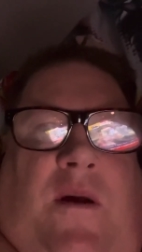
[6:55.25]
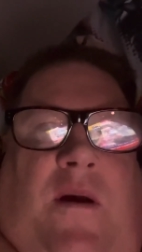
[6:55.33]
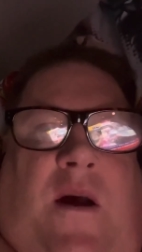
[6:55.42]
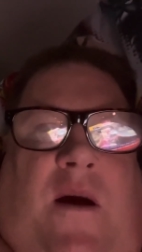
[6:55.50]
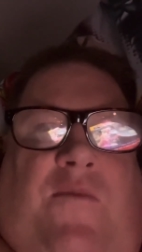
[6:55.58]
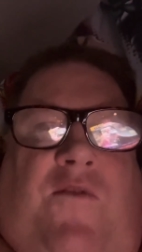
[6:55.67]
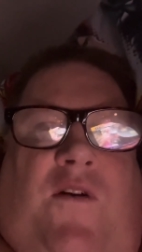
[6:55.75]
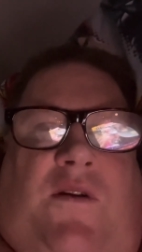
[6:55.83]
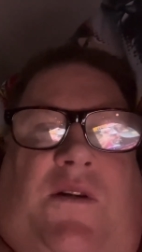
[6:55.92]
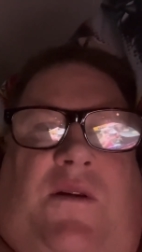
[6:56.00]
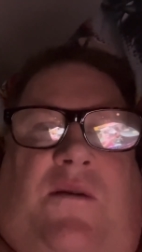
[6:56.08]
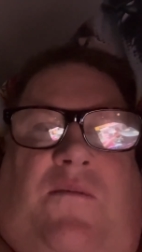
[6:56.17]

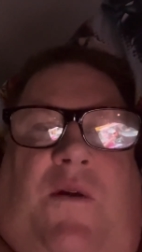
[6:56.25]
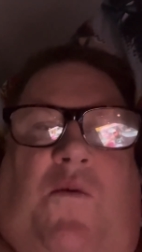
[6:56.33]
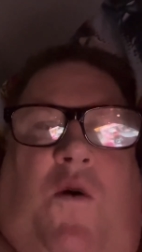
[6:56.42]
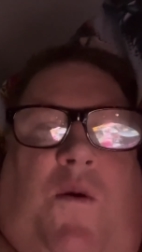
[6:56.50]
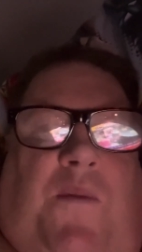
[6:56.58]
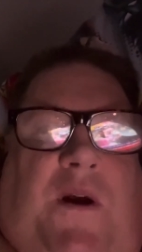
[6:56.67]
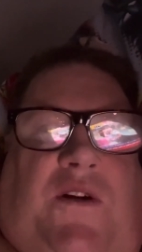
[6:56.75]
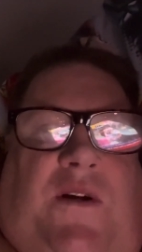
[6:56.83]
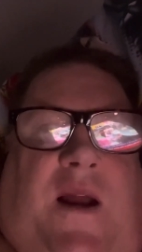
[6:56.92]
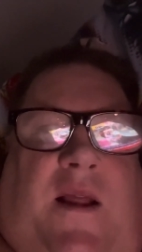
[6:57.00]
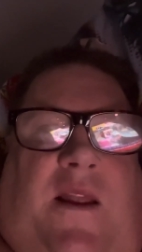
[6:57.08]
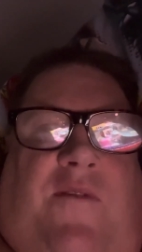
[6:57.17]
versus the water pressure down there